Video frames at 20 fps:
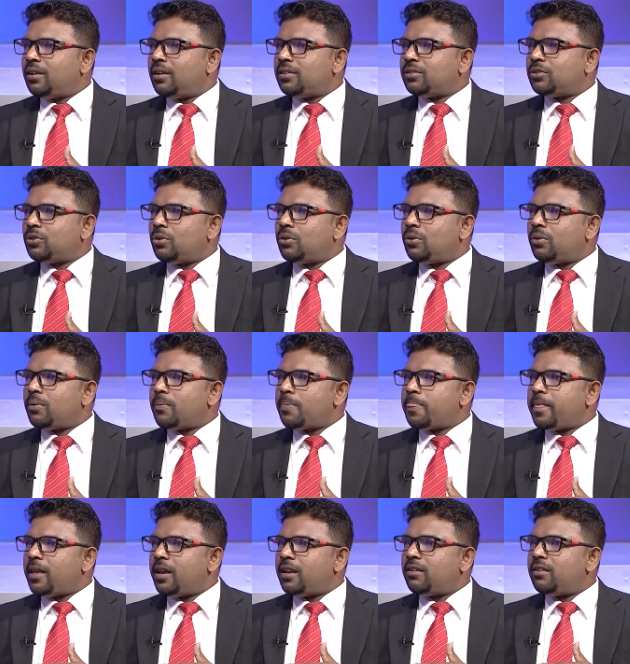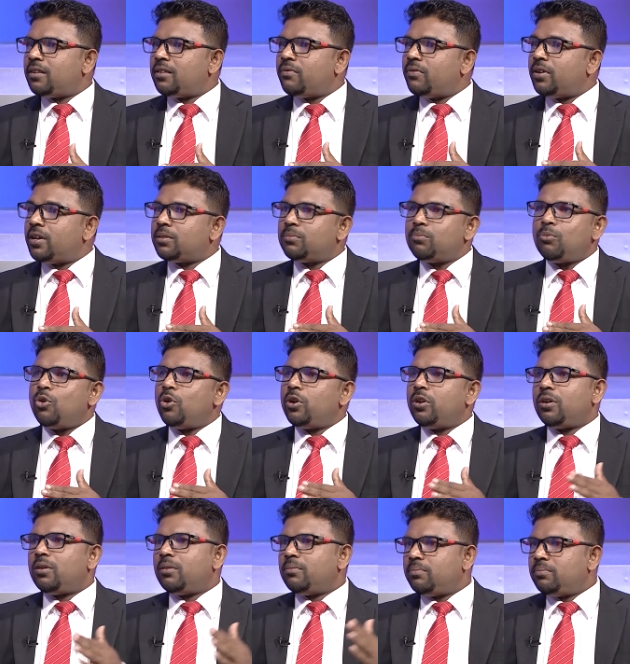so it will worth more,
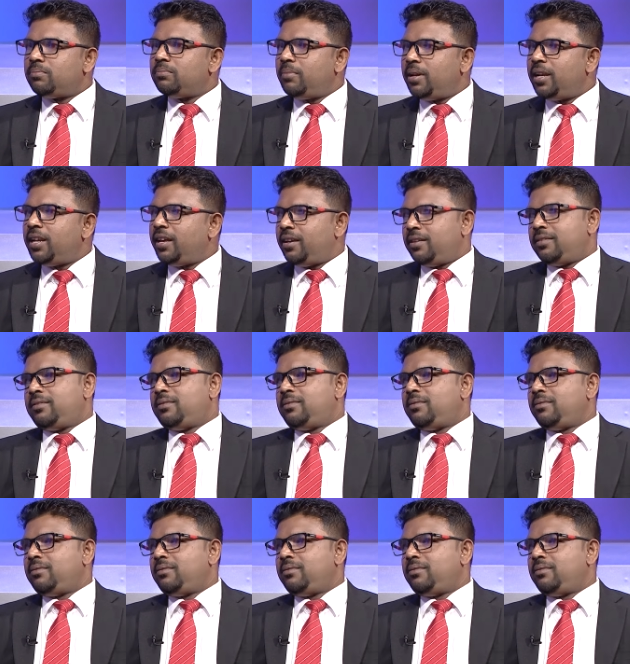that you know, millions. More